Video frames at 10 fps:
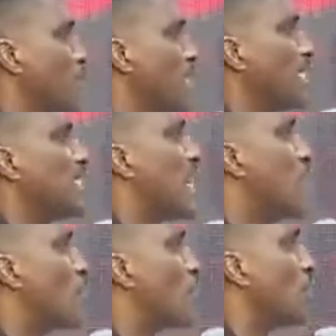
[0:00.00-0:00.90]
But this is
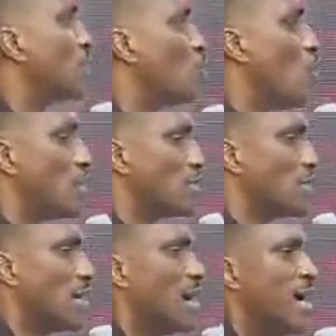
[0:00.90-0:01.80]
how it
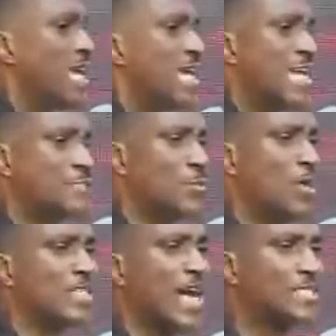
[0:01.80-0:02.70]
works. In as
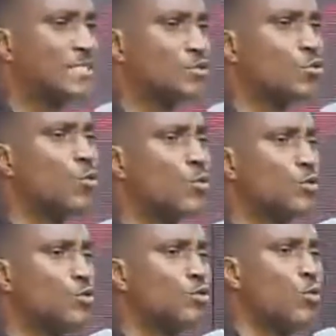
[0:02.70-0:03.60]
much as you,
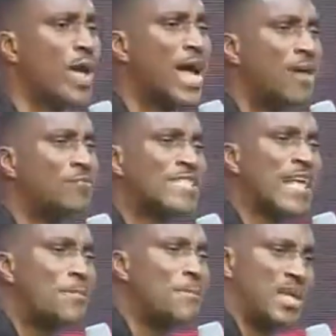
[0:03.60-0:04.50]
you, you will have
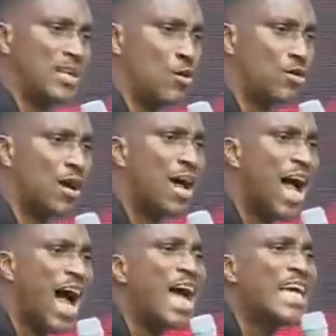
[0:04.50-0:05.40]
ten million
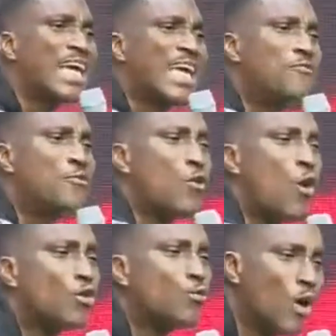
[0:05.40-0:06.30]
and give
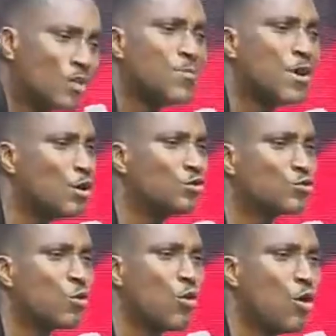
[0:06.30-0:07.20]
God what
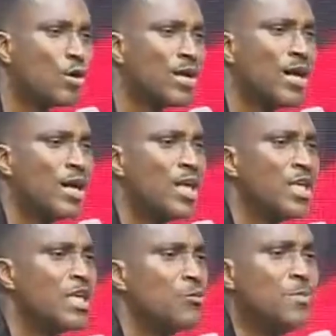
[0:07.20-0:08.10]
belongs to God,
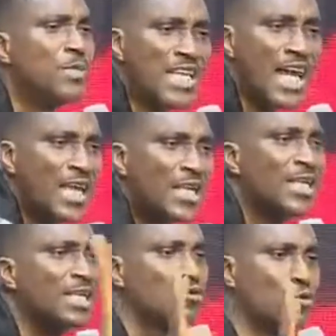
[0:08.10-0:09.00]
it will be
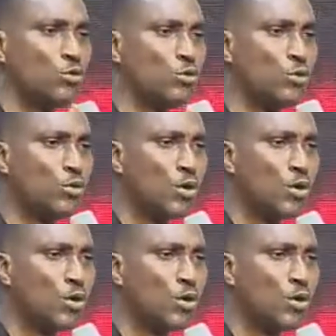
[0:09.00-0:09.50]
channeling it to you.